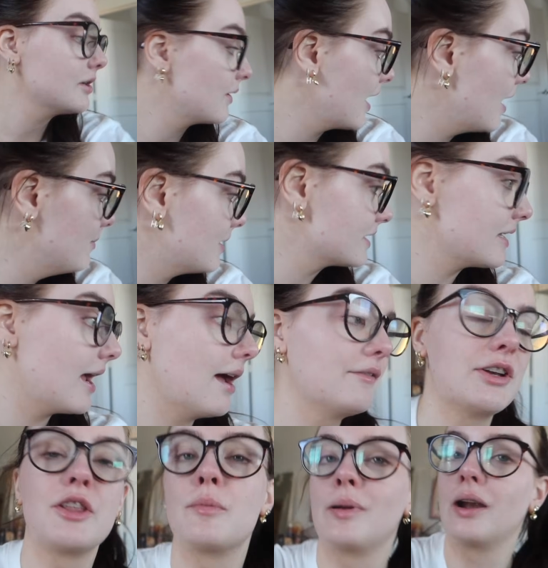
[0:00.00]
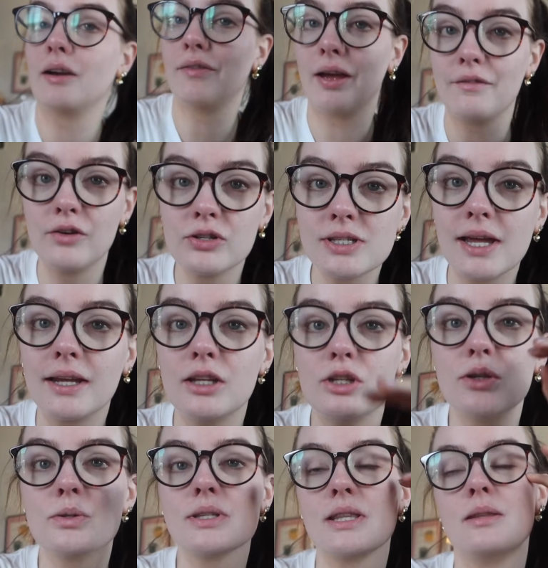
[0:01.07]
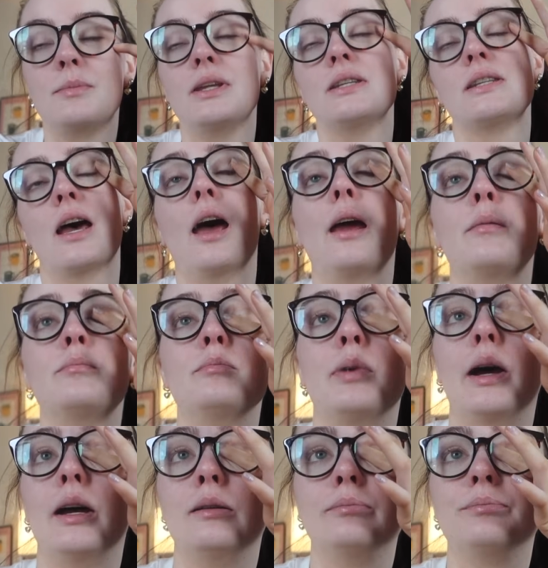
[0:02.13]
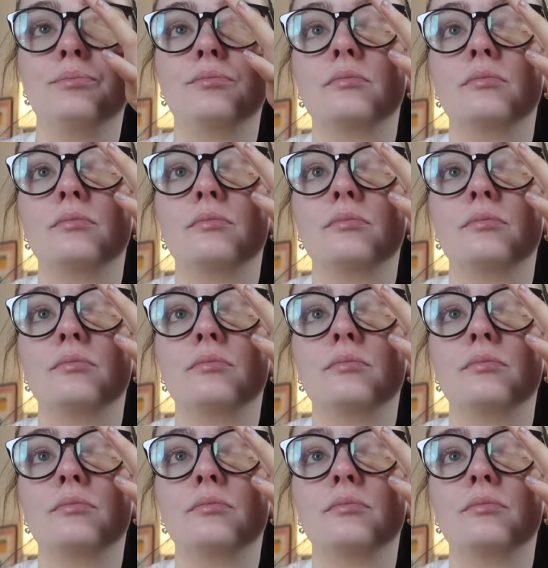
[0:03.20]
okay because I have another pair of headphones I can use in the meantime, but